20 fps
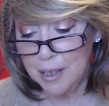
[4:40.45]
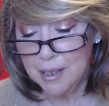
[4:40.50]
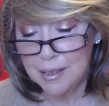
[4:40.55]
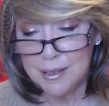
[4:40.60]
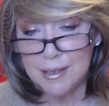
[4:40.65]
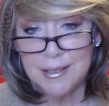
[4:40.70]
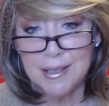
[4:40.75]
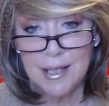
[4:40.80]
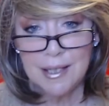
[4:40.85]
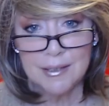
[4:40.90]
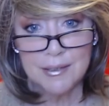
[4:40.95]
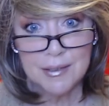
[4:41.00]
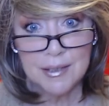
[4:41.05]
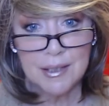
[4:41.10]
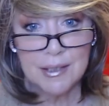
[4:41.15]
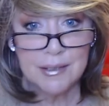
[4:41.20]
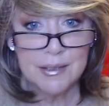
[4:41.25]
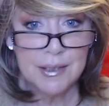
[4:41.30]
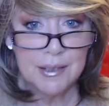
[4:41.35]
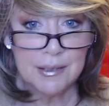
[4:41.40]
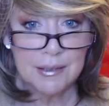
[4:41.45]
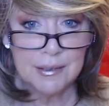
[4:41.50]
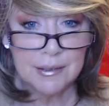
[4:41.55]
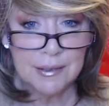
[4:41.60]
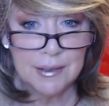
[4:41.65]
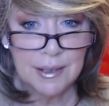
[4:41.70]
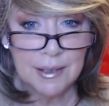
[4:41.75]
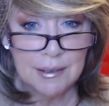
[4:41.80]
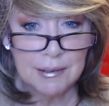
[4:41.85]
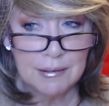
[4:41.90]
This has the,
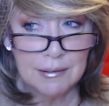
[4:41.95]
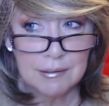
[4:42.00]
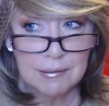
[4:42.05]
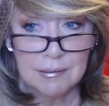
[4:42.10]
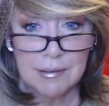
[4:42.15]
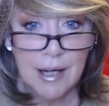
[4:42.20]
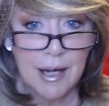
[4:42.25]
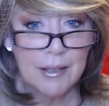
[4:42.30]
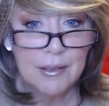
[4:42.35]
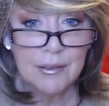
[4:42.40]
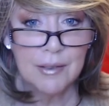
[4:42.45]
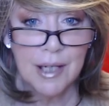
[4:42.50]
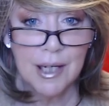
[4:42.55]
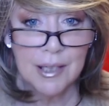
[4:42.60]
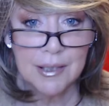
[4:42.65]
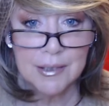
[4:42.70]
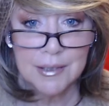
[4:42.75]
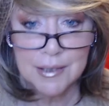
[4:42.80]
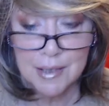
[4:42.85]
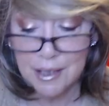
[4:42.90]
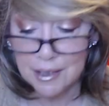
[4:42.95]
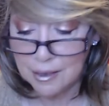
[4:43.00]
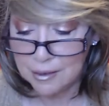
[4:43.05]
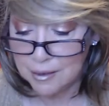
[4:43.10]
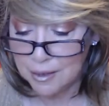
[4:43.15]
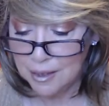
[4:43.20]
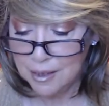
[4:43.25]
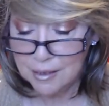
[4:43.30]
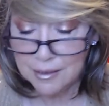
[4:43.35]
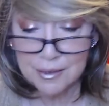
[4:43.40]
the I don't know how to say it,
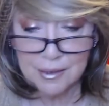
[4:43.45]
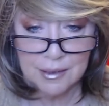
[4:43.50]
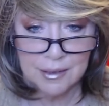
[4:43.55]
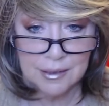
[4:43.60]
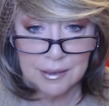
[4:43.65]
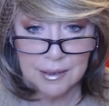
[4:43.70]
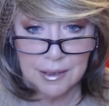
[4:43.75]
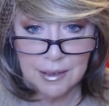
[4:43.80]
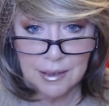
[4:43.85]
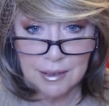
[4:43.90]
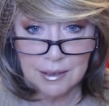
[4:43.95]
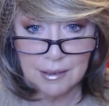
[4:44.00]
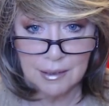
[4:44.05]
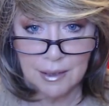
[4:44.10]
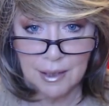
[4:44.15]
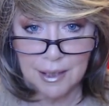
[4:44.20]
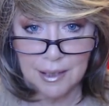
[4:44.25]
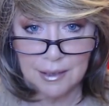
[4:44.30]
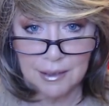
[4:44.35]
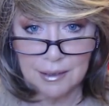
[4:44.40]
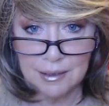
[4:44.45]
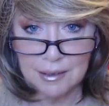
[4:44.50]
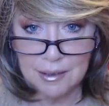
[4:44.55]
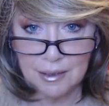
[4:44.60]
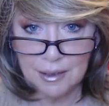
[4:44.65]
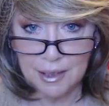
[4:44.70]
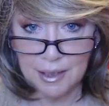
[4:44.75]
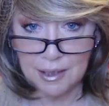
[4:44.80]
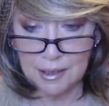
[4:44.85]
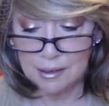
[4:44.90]
the ylang
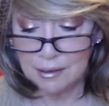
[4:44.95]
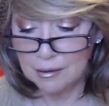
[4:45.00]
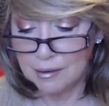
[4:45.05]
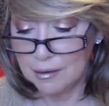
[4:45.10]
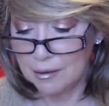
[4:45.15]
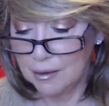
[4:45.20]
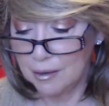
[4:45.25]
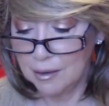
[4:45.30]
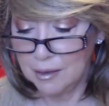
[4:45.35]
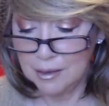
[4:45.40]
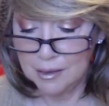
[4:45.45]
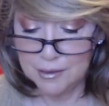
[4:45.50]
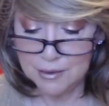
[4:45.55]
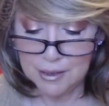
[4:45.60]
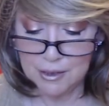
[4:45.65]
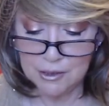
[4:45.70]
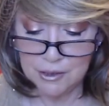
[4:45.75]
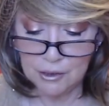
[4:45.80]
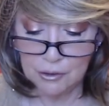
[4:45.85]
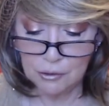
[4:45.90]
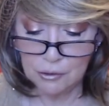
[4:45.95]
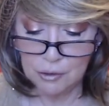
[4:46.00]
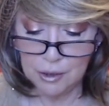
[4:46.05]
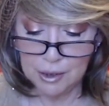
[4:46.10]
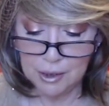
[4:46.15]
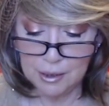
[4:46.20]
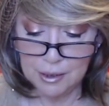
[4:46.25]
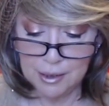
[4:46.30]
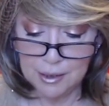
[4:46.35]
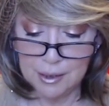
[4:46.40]
ylang essential
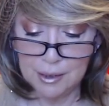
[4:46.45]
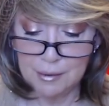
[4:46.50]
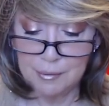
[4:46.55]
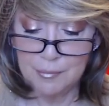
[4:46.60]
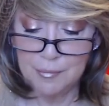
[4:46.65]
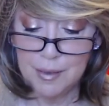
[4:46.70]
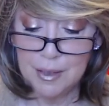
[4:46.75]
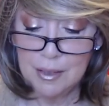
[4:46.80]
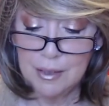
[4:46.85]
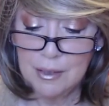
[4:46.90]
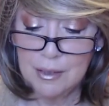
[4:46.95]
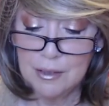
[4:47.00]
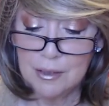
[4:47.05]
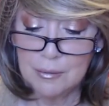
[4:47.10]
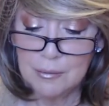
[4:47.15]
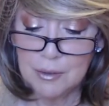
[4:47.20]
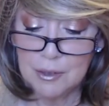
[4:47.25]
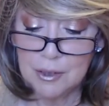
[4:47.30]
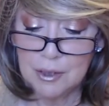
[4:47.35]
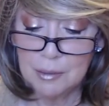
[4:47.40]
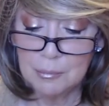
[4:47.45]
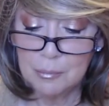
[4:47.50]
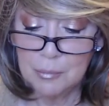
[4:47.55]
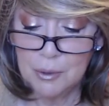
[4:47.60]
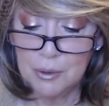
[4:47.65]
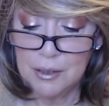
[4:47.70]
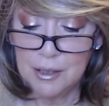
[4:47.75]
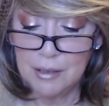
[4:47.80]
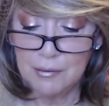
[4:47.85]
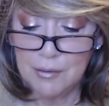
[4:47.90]
oil in it. I'm just going to
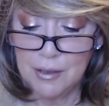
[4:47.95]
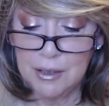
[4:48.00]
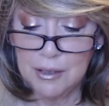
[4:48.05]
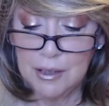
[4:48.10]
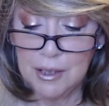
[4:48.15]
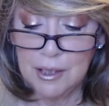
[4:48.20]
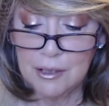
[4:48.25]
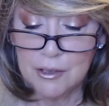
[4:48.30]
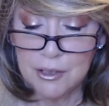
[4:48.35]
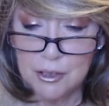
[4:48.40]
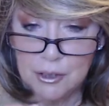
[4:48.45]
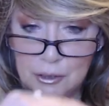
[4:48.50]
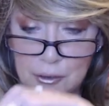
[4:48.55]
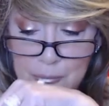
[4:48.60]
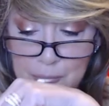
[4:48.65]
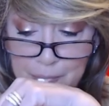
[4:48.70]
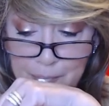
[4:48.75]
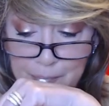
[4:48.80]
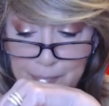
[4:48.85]
put that right there too.